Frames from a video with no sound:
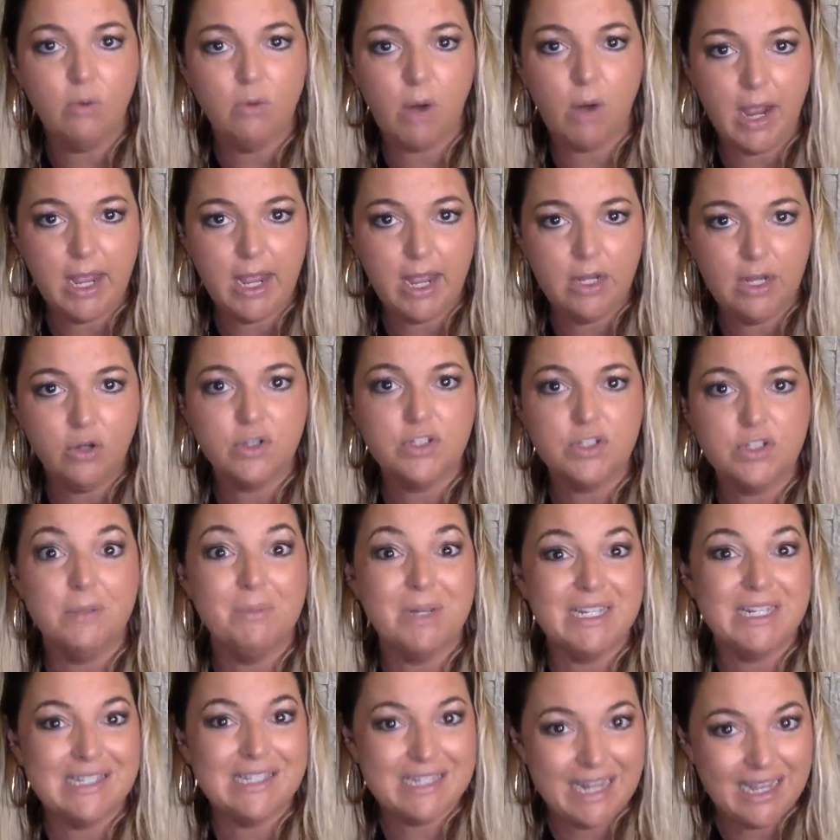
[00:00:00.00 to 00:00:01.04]
right? Or
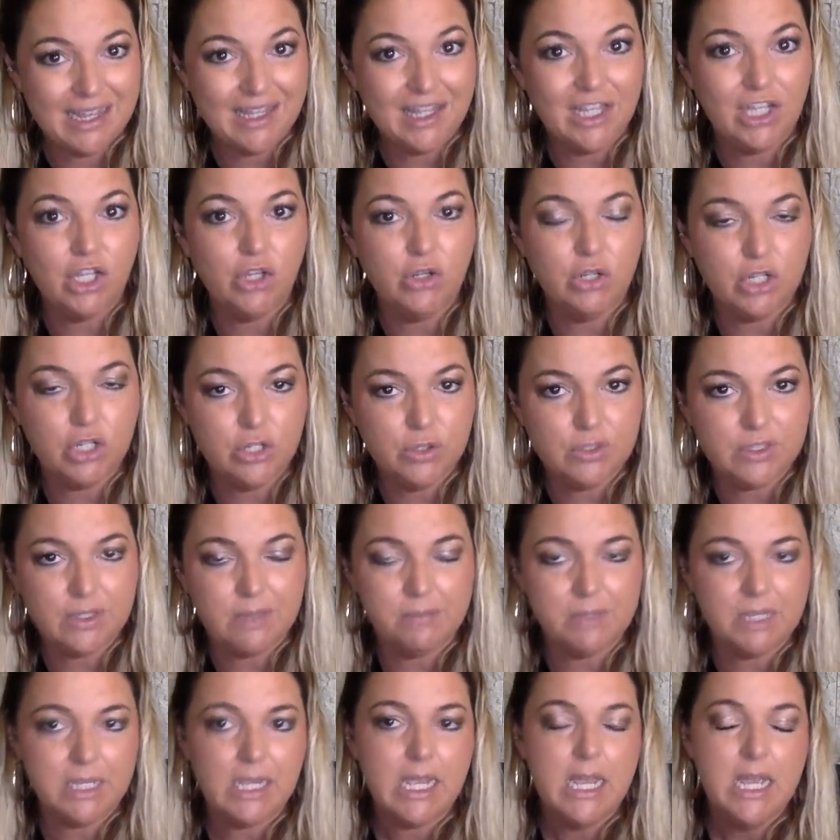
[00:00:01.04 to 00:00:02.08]
somebody's telling you to do
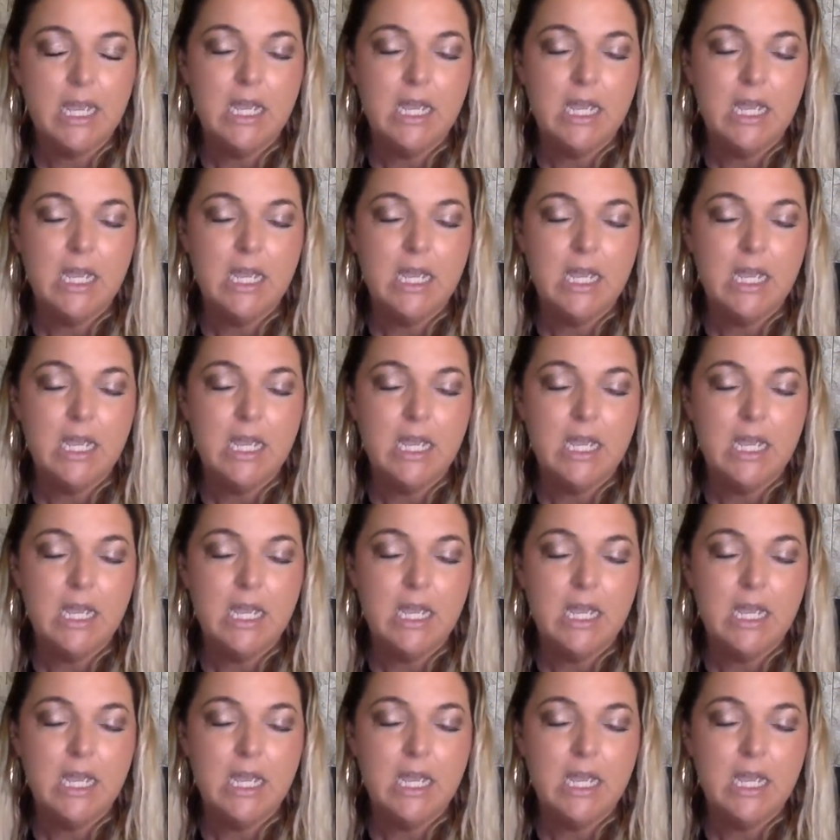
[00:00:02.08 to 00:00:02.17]
something.